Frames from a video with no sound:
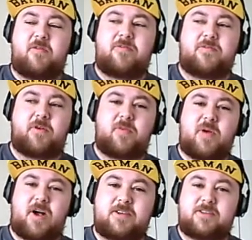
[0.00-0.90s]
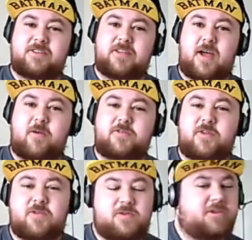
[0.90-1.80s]
command, and also
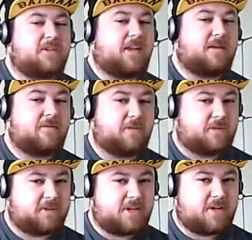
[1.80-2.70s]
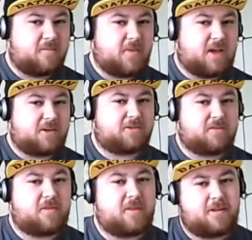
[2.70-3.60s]
so she can influence him and show
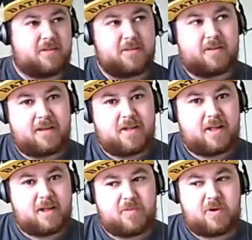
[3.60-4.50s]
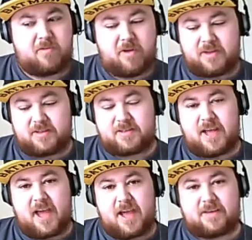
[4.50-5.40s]
that the Imperial Knights
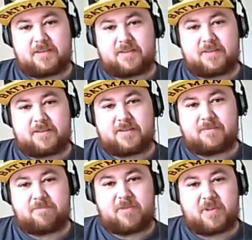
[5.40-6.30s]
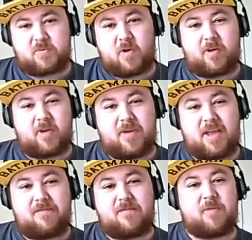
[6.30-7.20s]
and this world are going to be
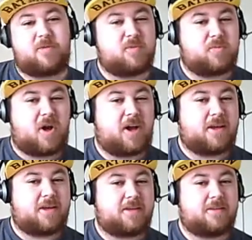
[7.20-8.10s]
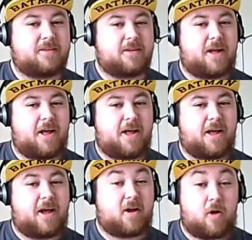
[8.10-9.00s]
influenced by
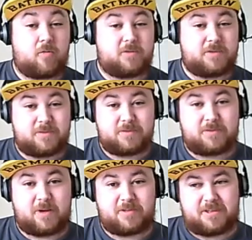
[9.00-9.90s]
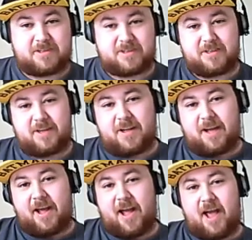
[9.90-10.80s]
a cultist.
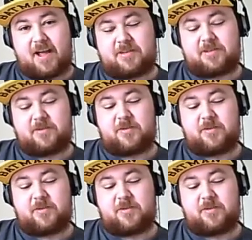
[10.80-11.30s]
So